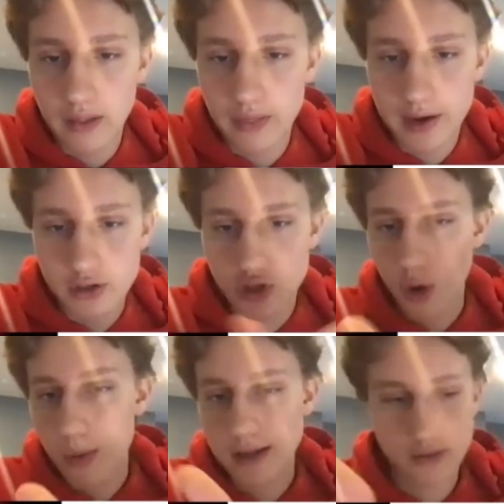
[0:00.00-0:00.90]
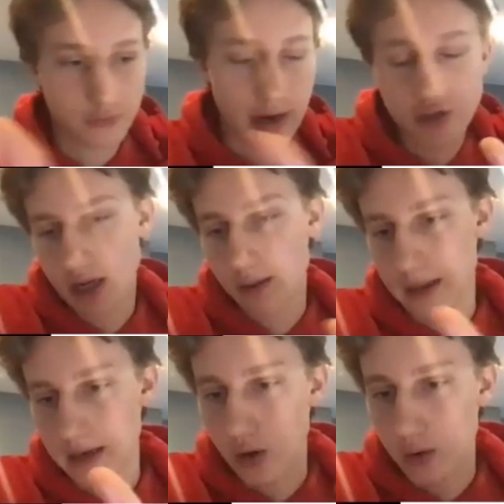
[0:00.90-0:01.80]
there's so much friendship
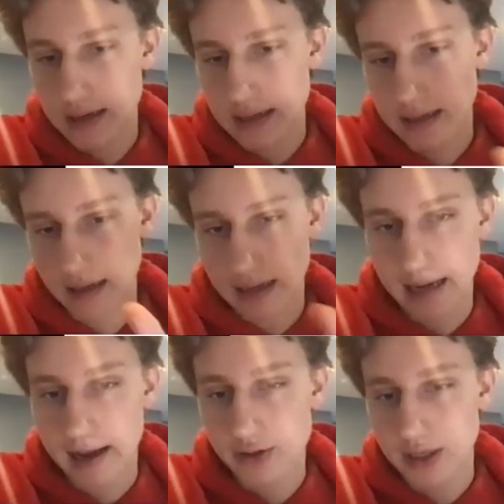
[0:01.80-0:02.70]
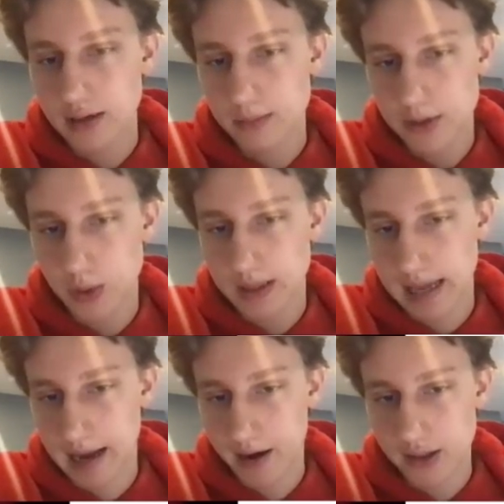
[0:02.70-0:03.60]
and unity and connection between the
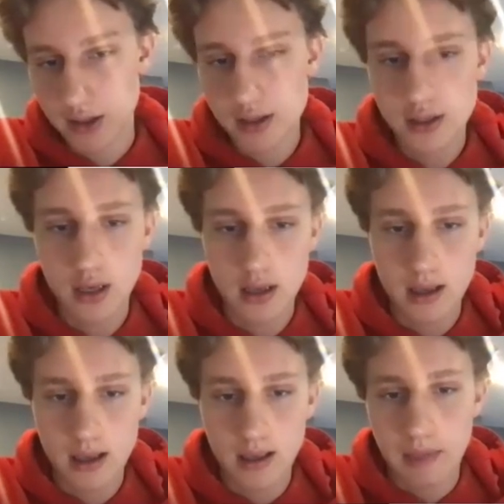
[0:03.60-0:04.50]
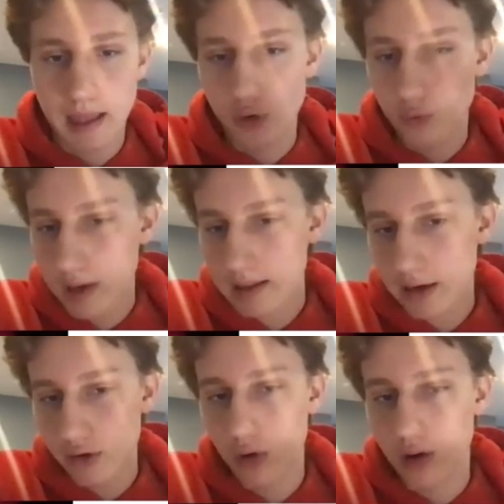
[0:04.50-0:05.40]
characters that you really
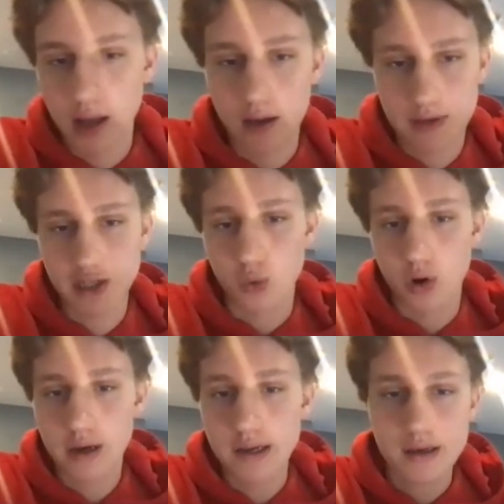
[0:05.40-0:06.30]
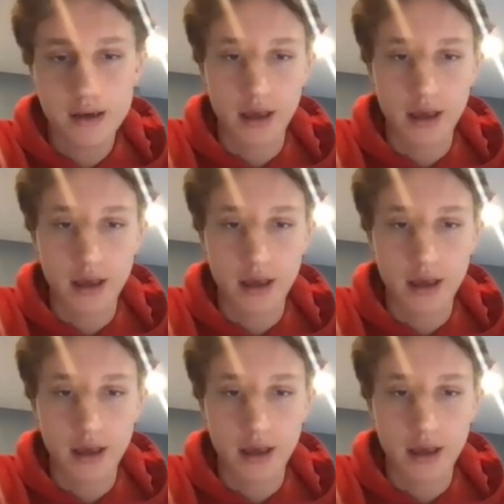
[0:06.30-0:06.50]
grow to love each one.